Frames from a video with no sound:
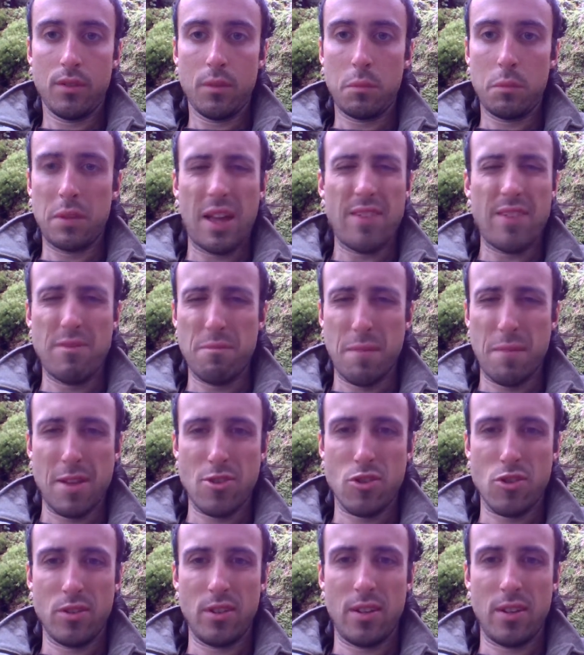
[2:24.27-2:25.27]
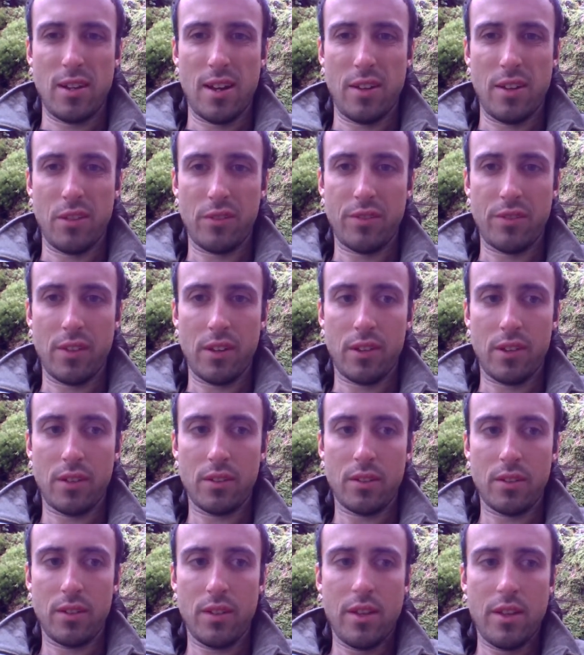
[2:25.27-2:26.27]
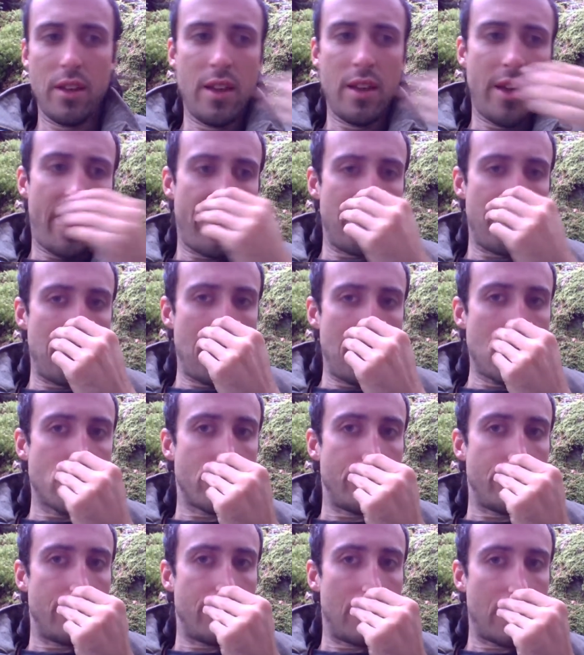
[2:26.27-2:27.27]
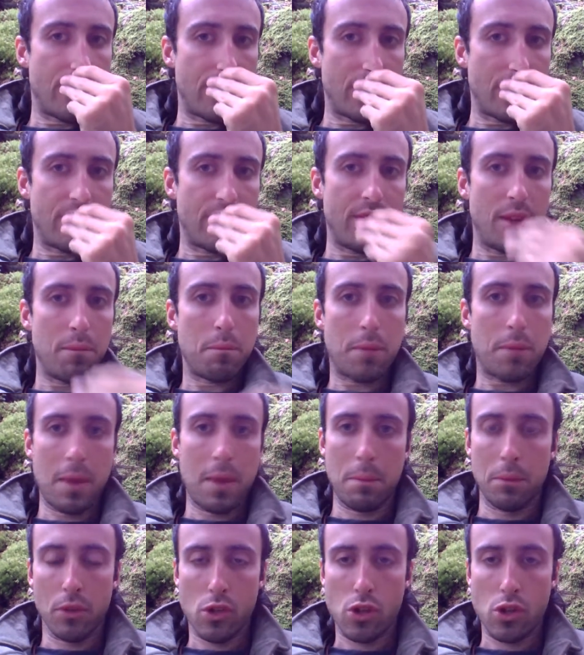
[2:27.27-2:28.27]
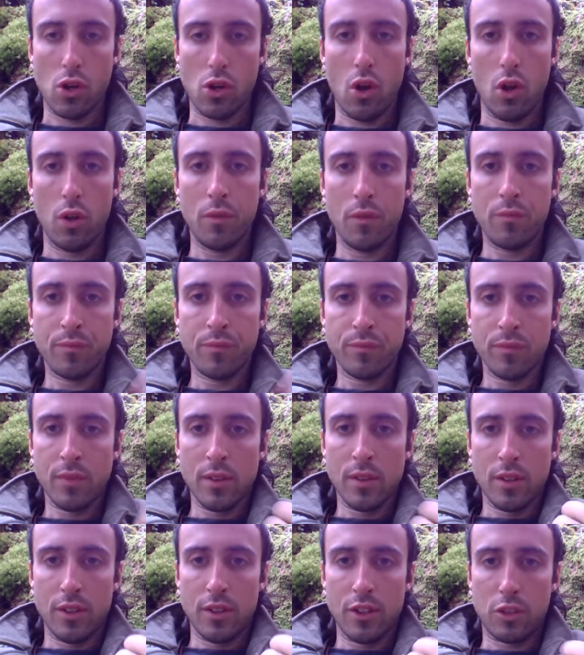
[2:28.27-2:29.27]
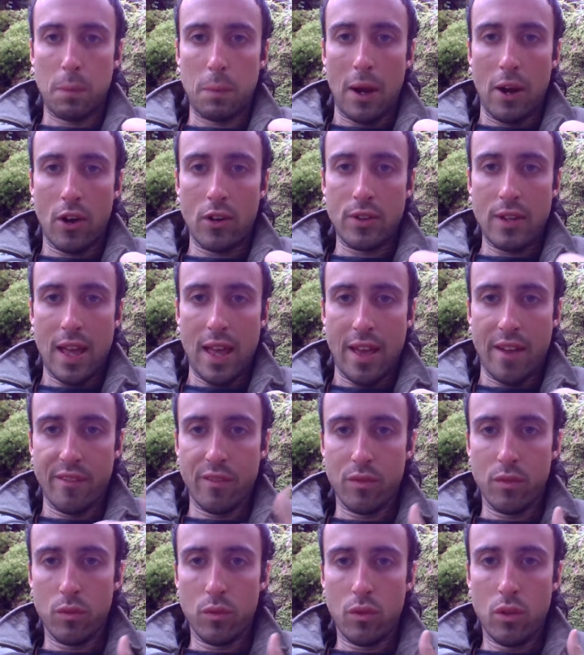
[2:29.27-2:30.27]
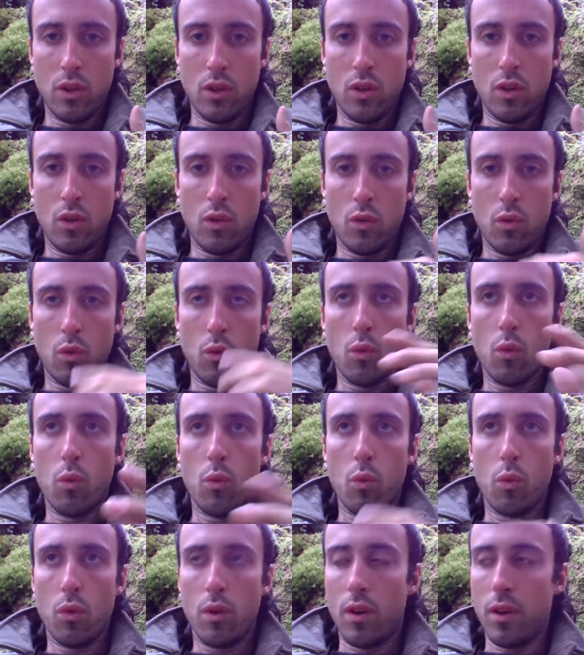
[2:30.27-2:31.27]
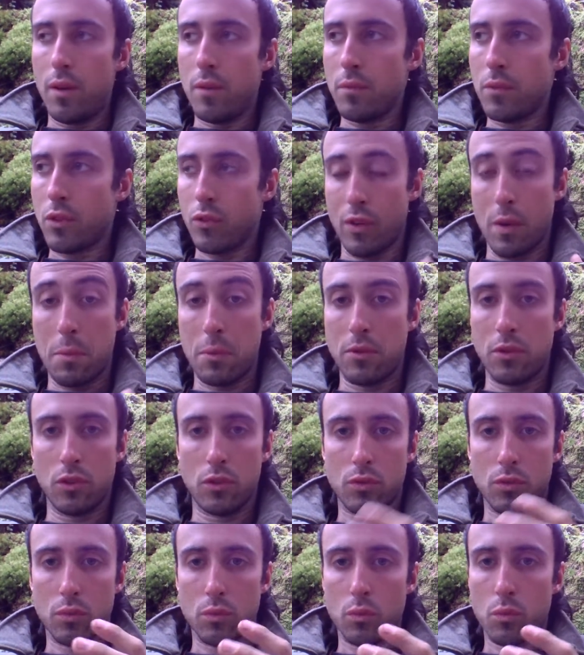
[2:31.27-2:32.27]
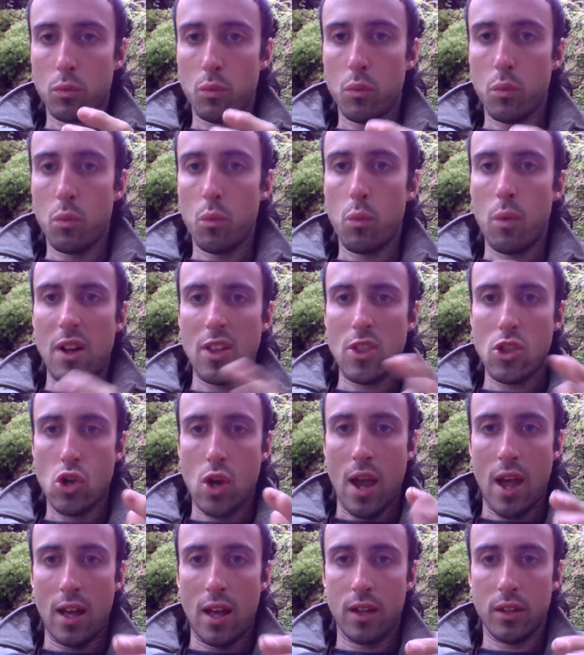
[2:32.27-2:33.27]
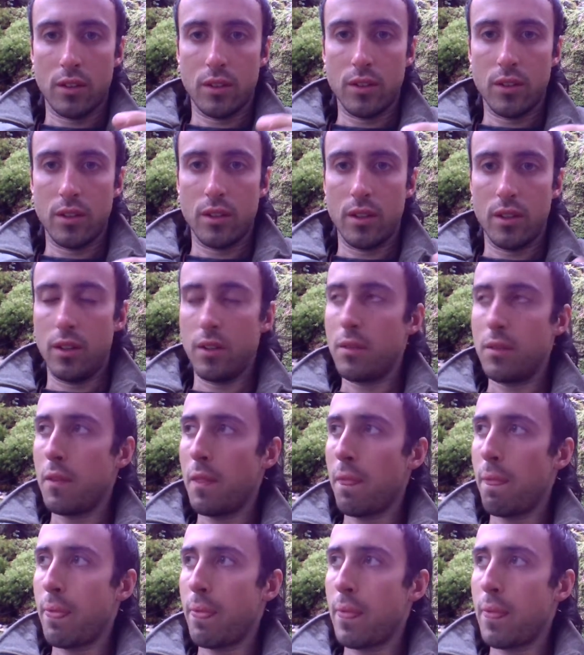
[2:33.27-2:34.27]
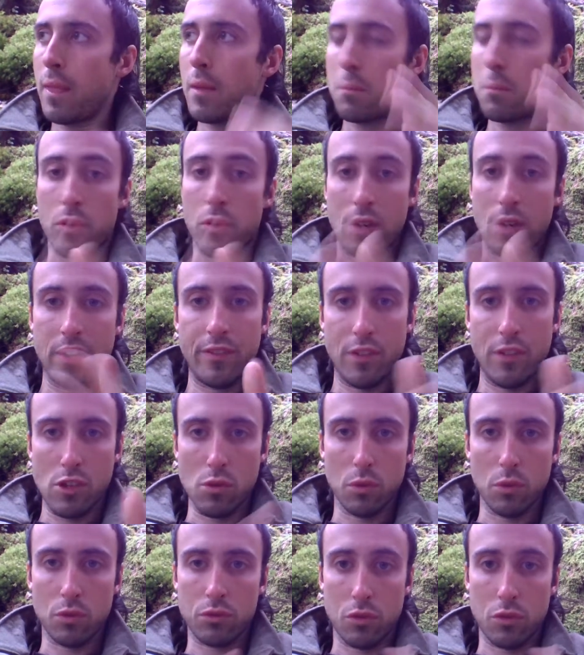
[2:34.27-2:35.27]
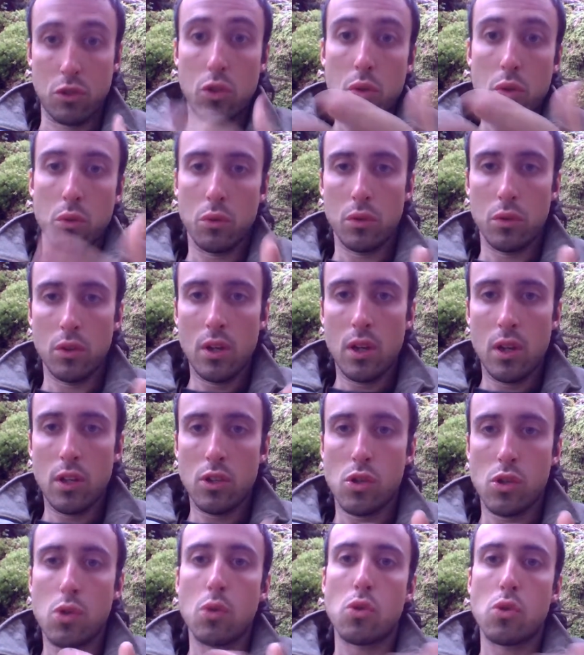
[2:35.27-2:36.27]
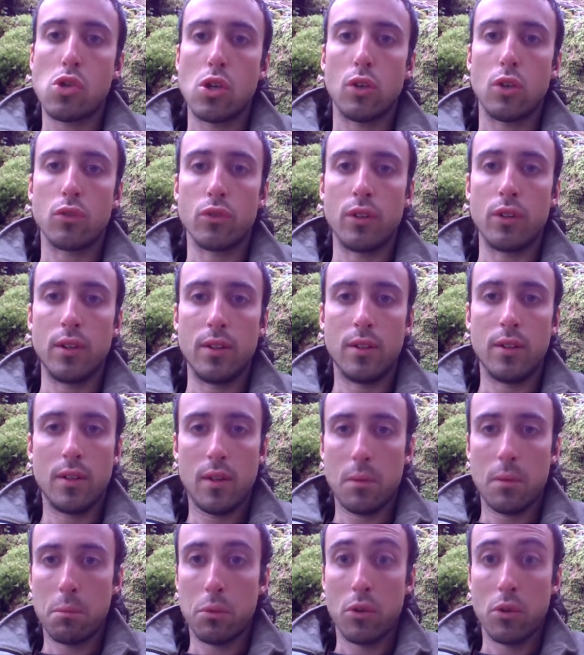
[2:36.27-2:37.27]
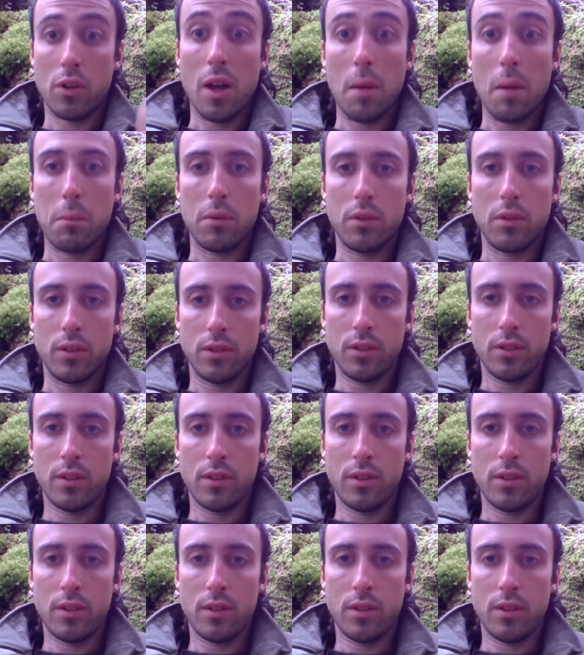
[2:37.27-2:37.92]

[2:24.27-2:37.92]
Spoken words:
but I haven't mentioned it. I don't think I've mentioned that I think that people should all aspire to have to reproduce one child per individual, so two children per couple,